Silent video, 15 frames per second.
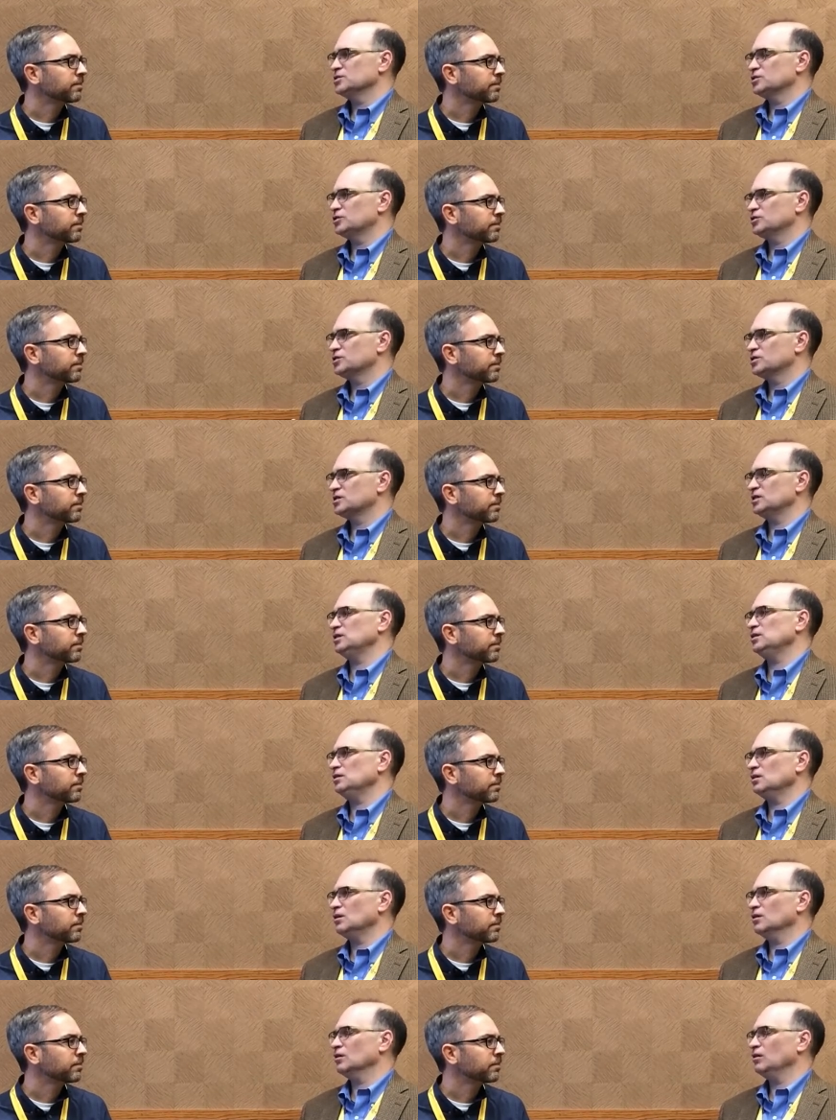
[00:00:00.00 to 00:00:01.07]
Speaker 1: is to
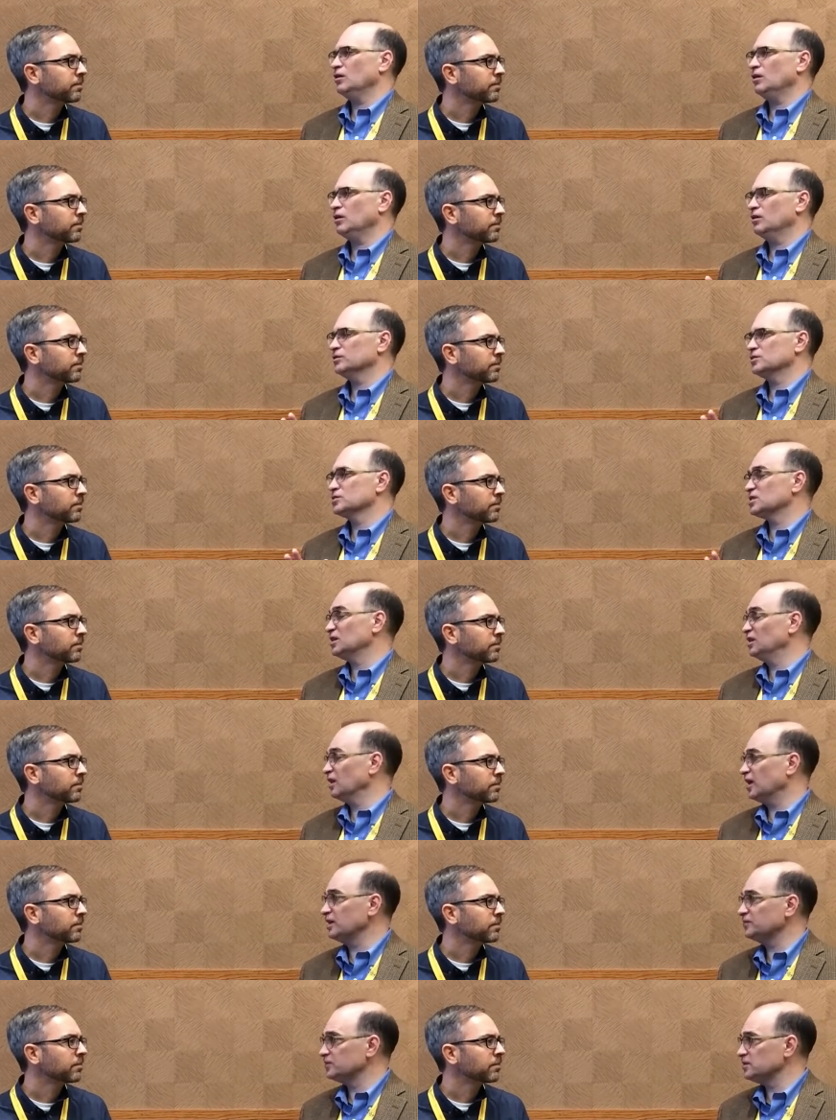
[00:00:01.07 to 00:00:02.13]
see our uh, to see
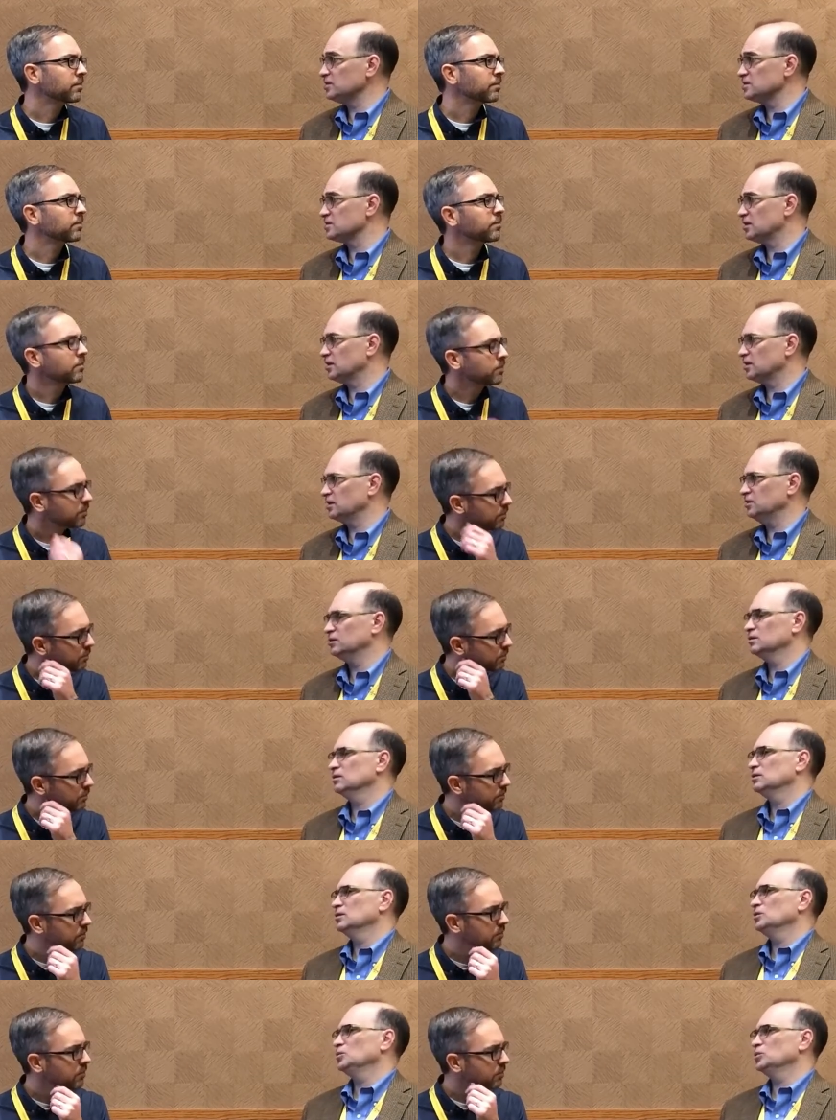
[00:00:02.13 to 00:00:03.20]
life in the city,
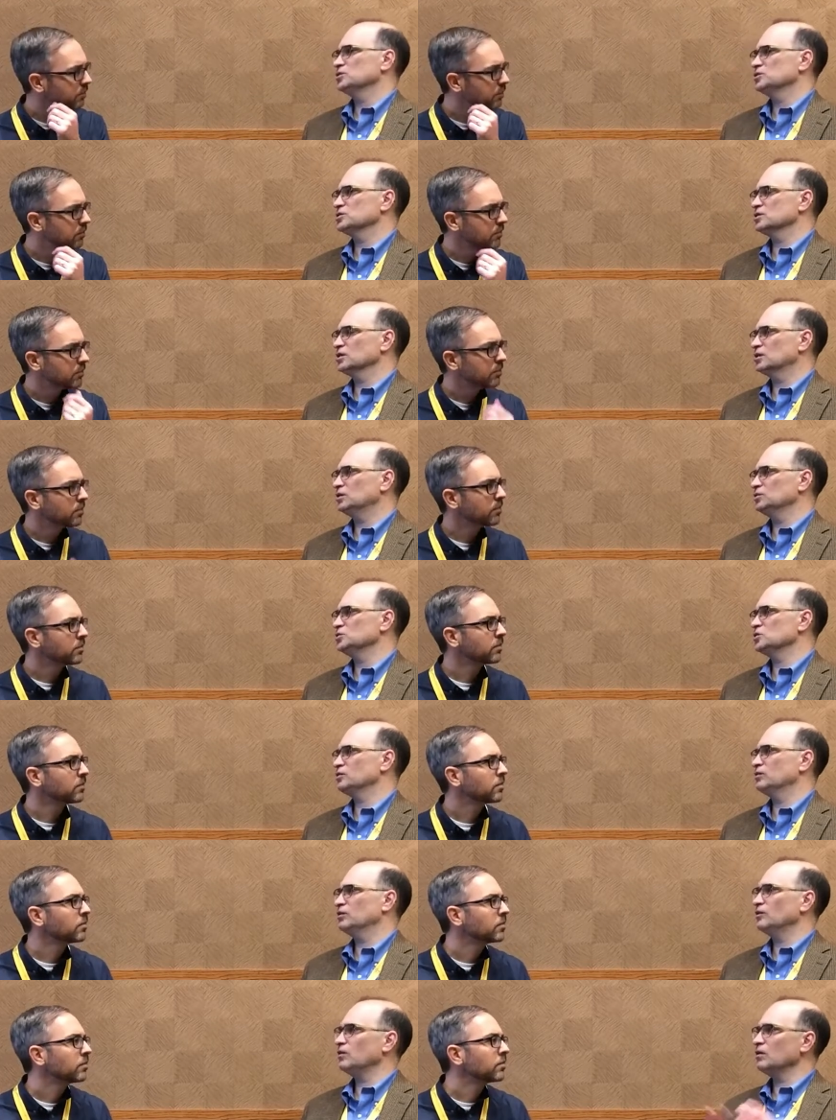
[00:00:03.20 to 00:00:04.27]
which is inclusive
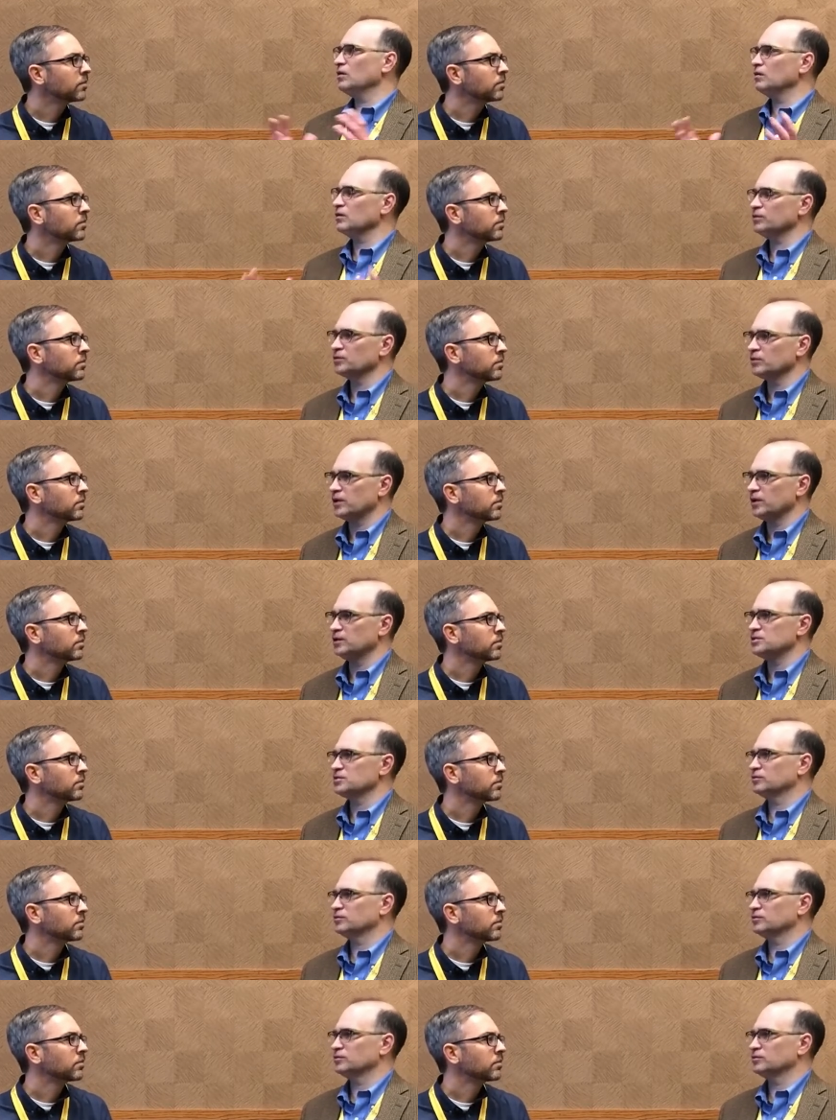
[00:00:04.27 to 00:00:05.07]
of all the range